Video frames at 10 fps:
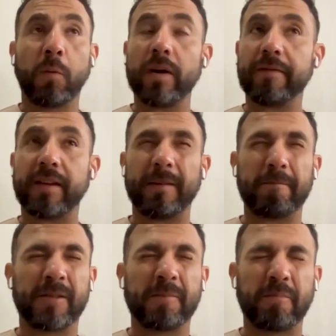One of
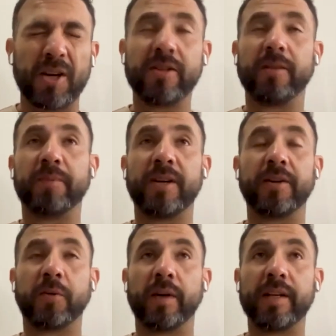the special
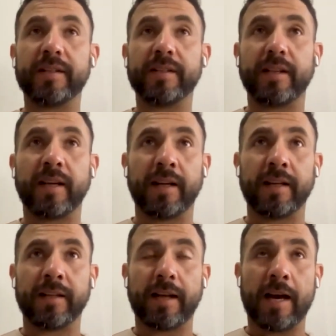prayer requests,
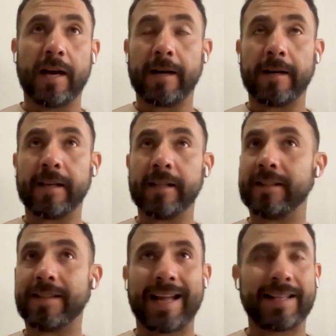and
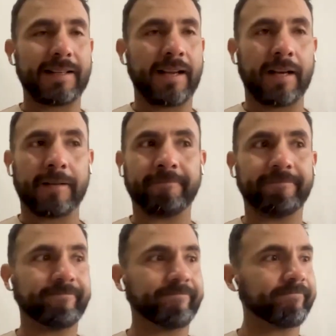it's that
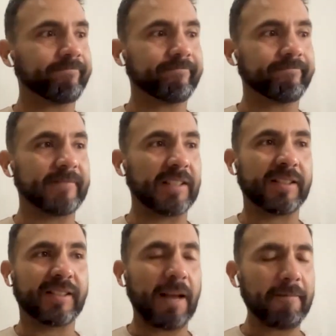
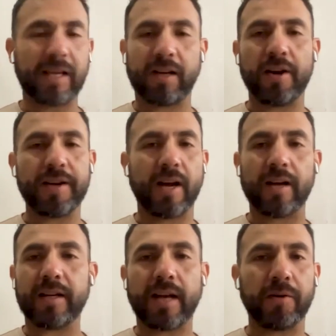there's something going
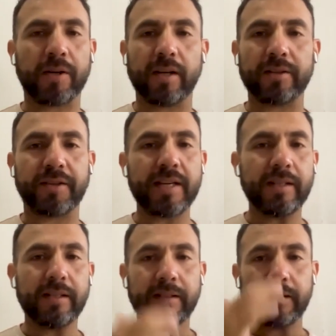on in our
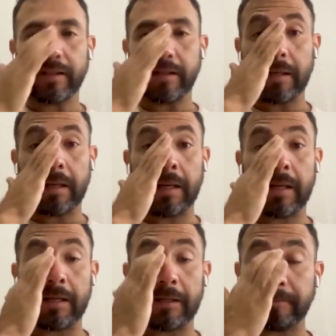country.
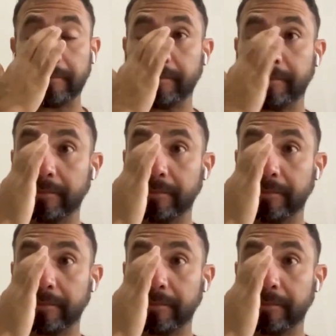I